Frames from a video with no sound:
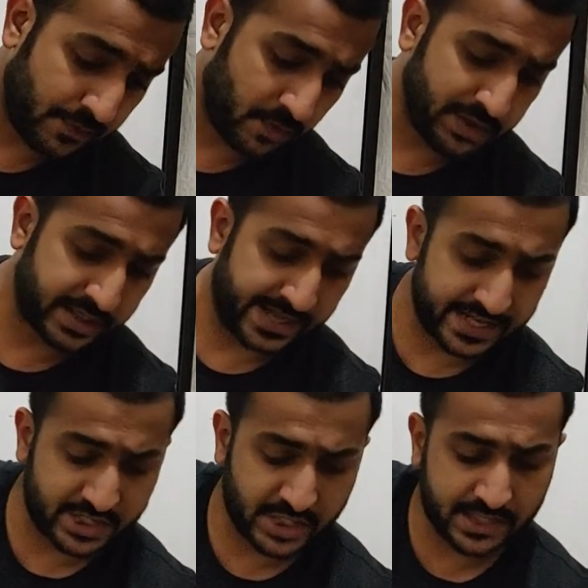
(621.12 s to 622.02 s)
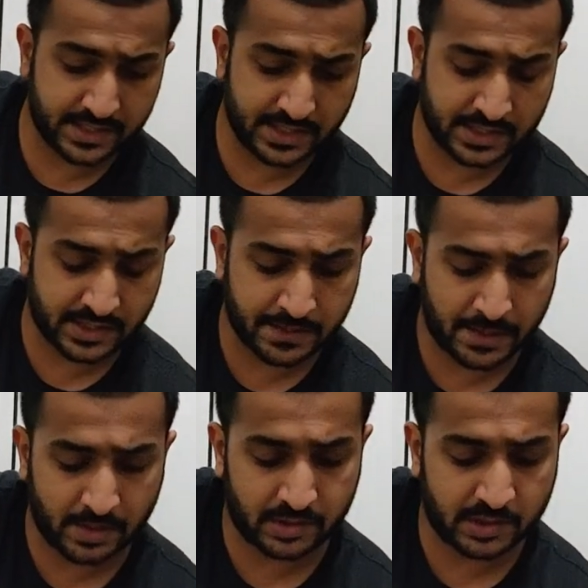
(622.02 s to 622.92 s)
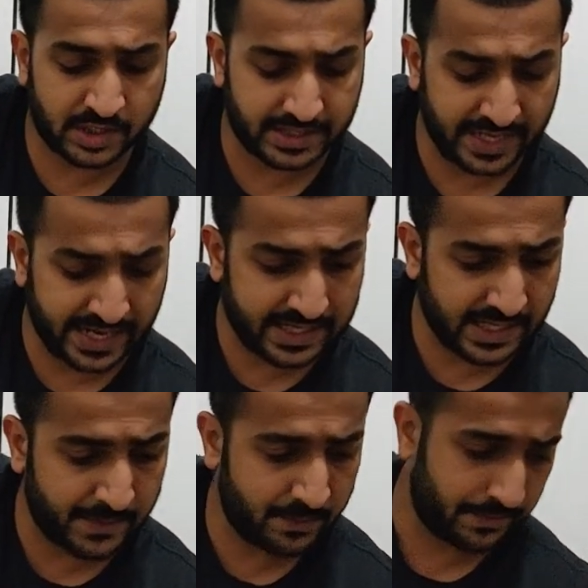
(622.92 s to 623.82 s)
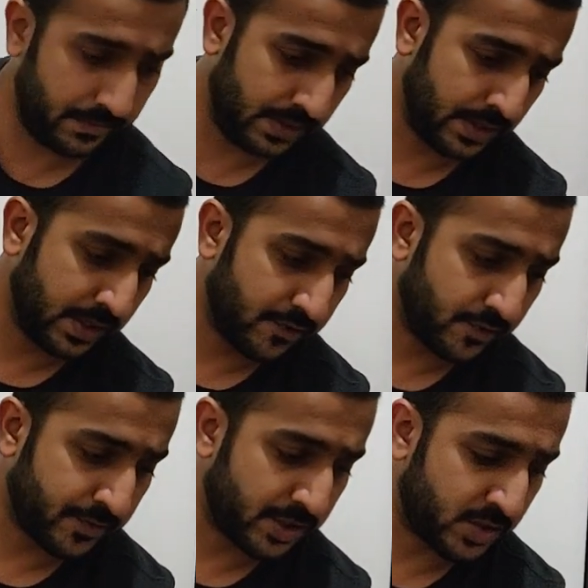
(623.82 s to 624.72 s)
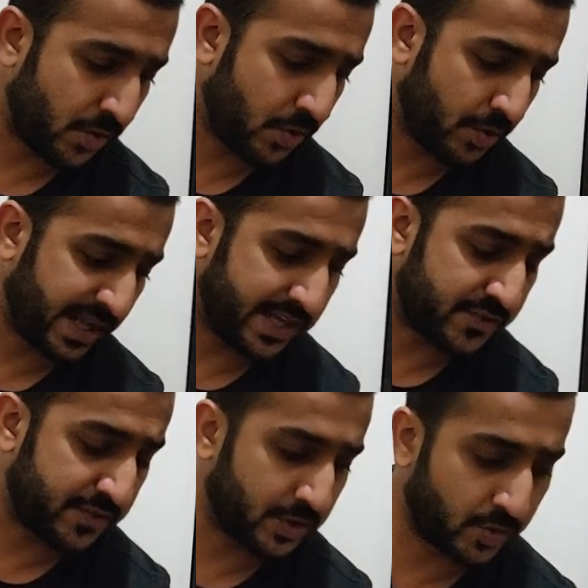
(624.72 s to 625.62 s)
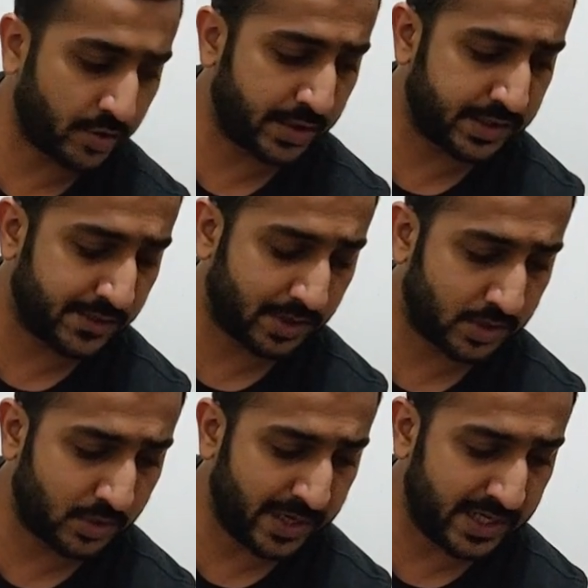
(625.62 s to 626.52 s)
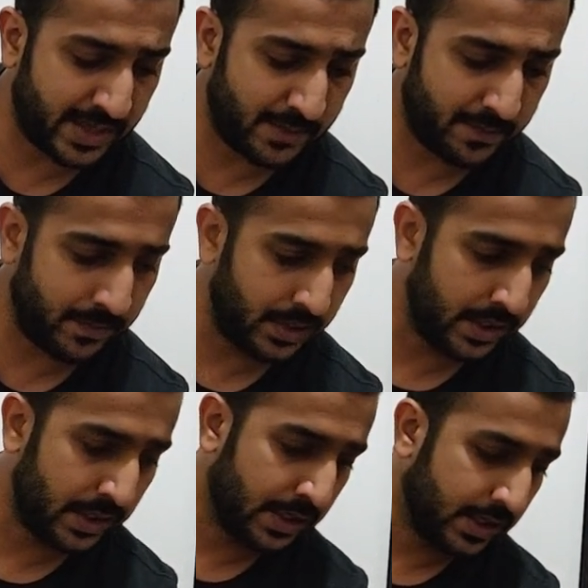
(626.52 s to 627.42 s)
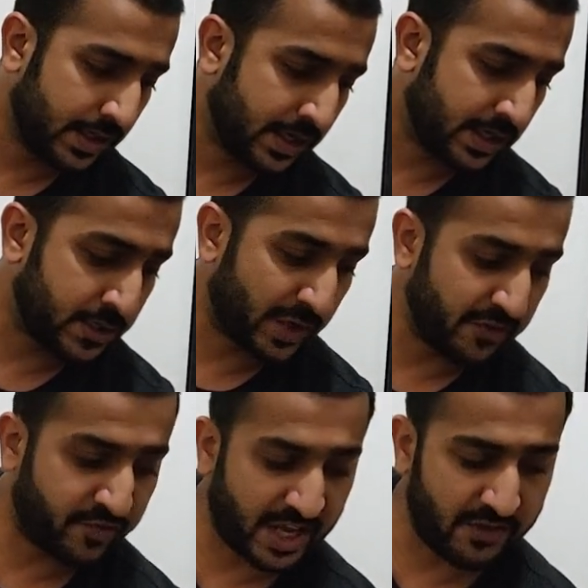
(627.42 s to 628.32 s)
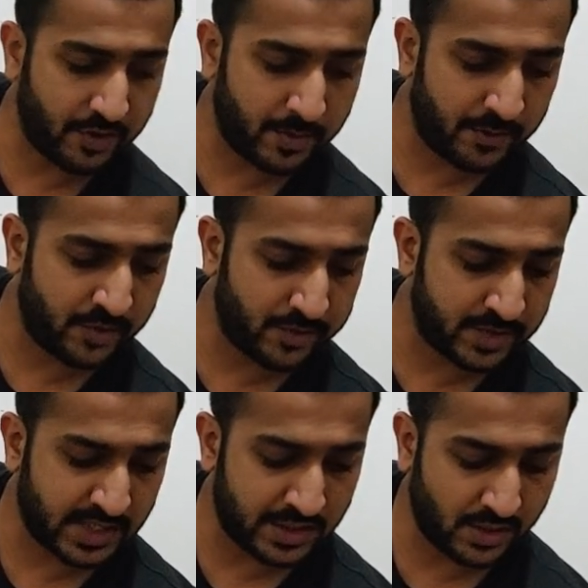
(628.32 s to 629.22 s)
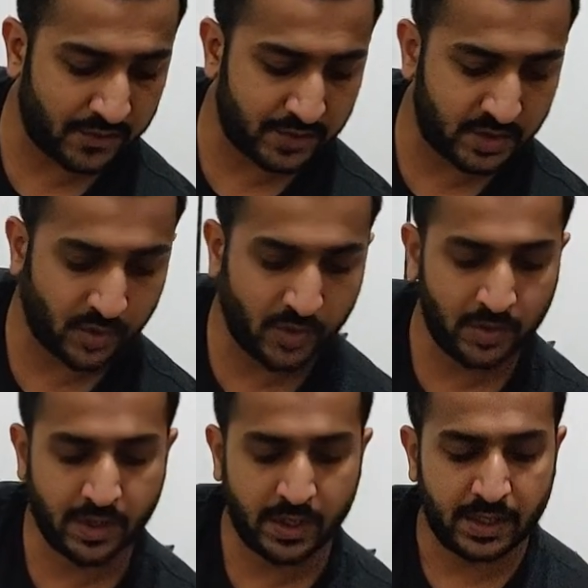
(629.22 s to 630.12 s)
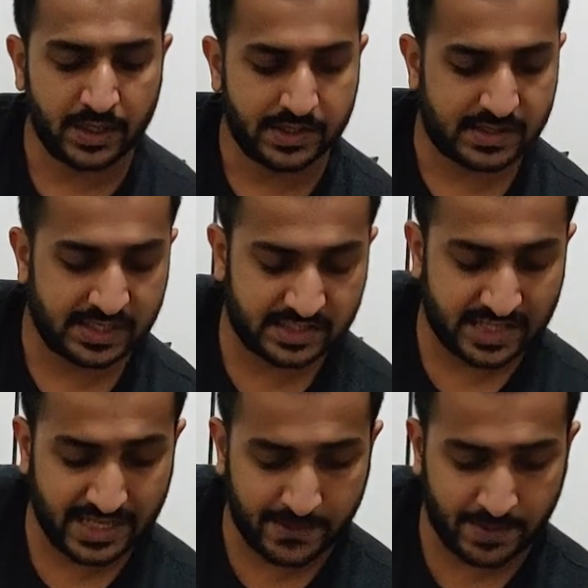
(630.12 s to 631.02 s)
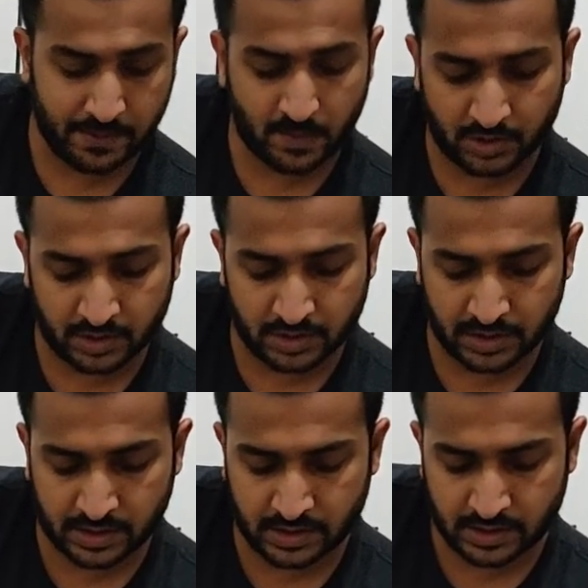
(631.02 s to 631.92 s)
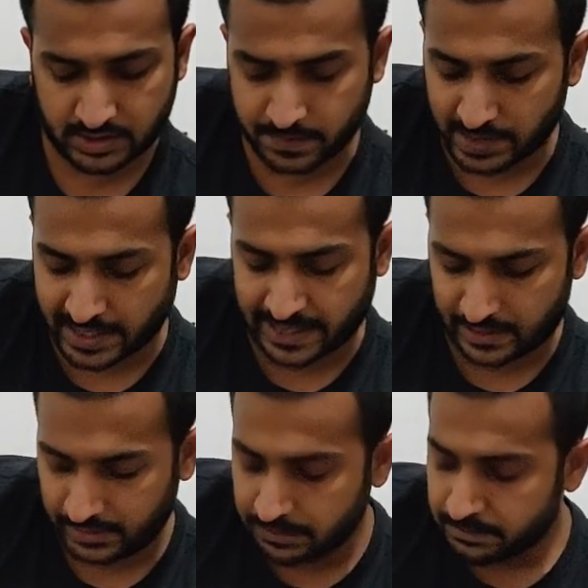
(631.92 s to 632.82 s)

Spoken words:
on the edges it's about 38 mm from the toe, edge of the toe it's about 20 mm, 25 mm from the center of the toe, 60 mm on the spine,